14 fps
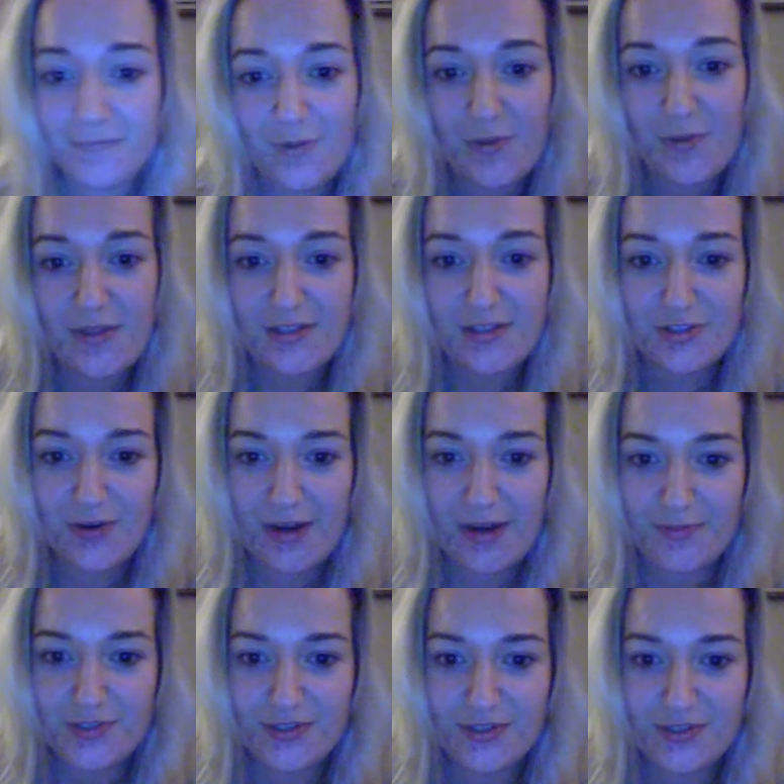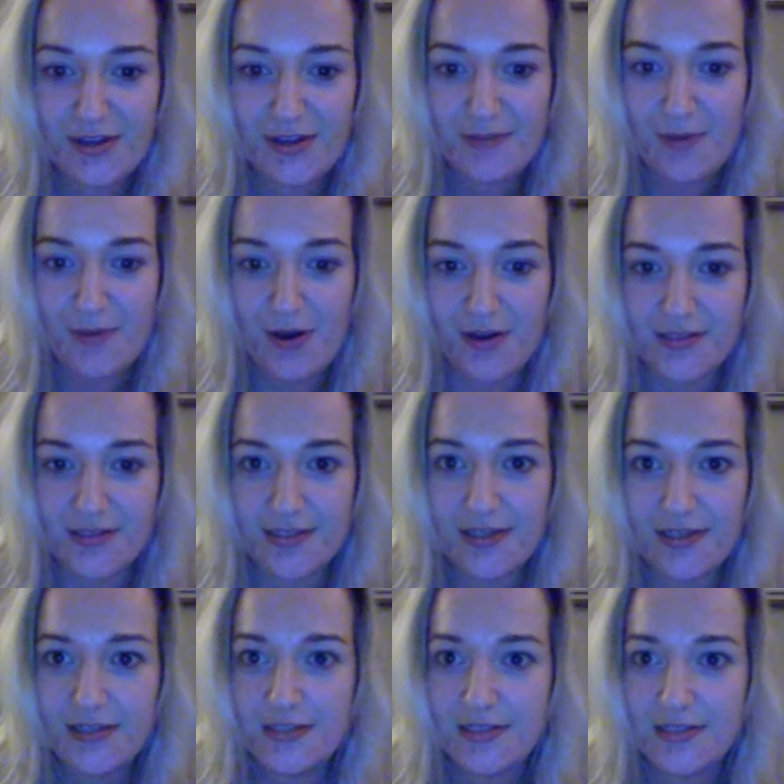well, that's great. I'm just gonna pause
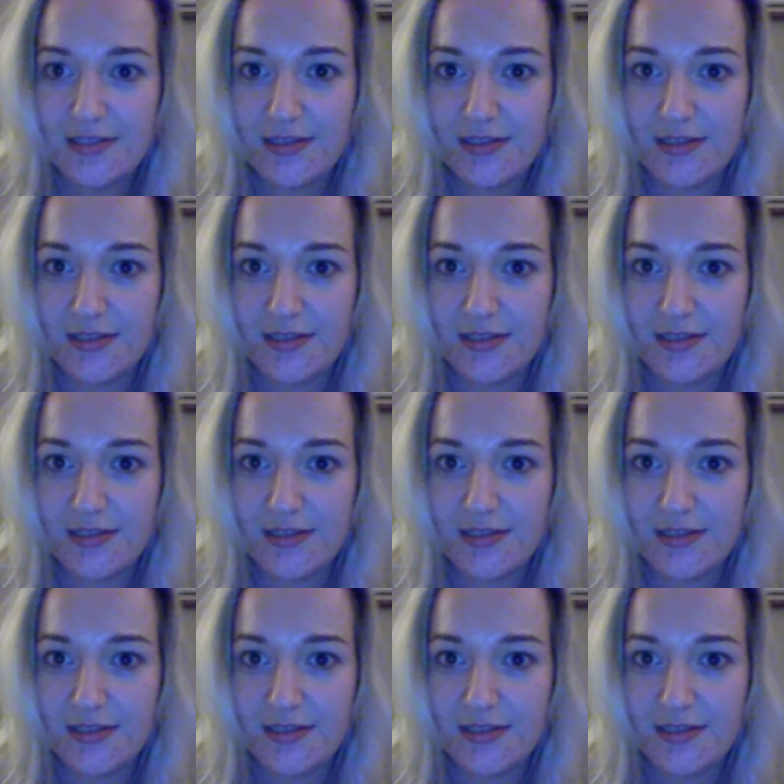this.